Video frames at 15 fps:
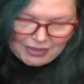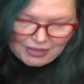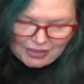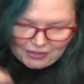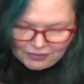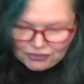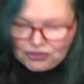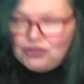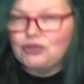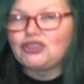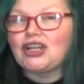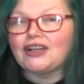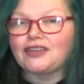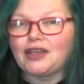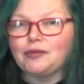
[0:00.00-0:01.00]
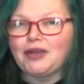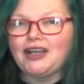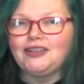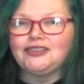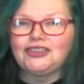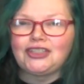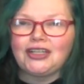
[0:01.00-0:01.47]
do check them
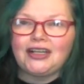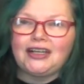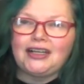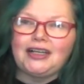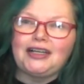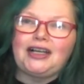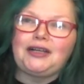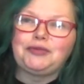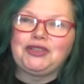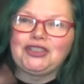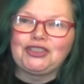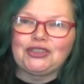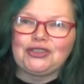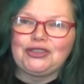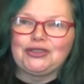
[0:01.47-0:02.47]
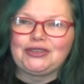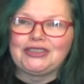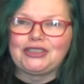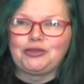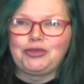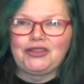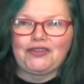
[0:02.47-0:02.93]
out. I'm going to show you a
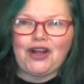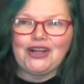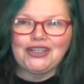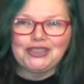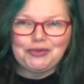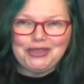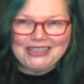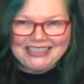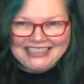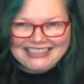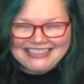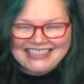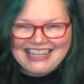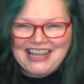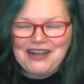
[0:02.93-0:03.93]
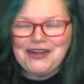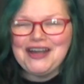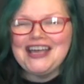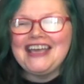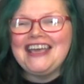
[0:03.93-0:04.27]
little bit of our experience now,